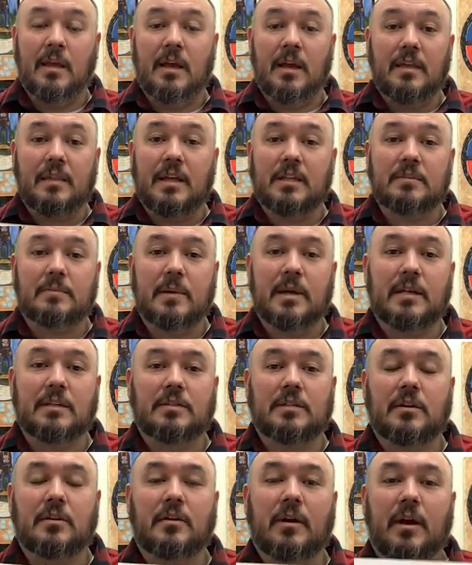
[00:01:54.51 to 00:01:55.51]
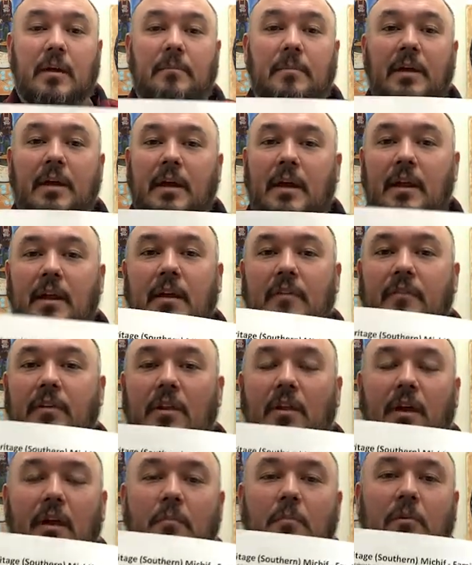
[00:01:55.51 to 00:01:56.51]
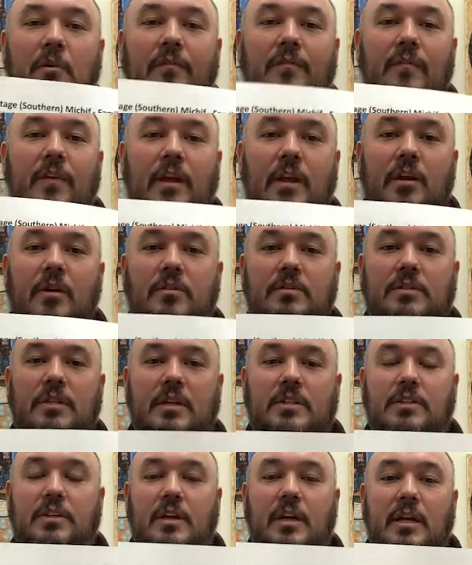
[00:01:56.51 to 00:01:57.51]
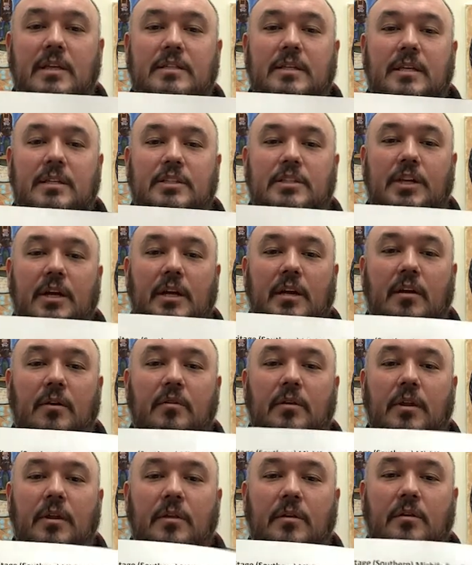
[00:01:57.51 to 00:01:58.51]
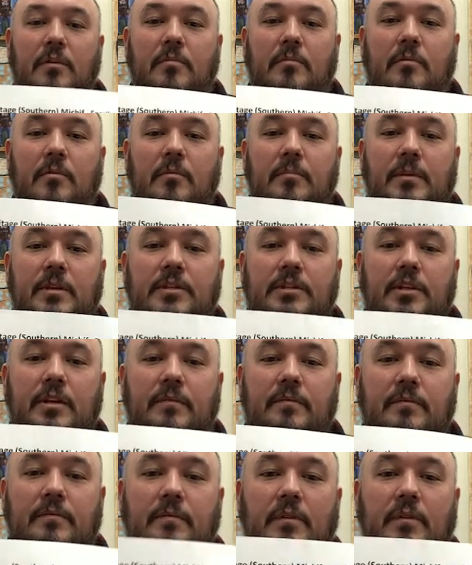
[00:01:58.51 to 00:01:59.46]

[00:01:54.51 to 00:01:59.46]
And that's my Instagram. And I have a lot more videos that you guys can check out and learn more Michif.